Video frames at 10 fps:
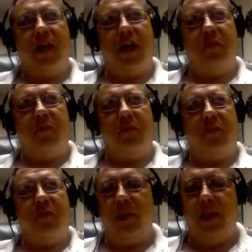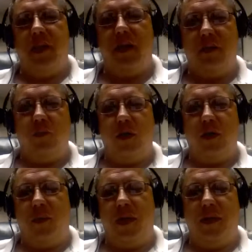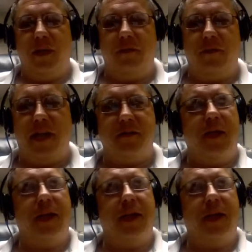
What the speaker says: Burton, the Wikipedia of Hazmat,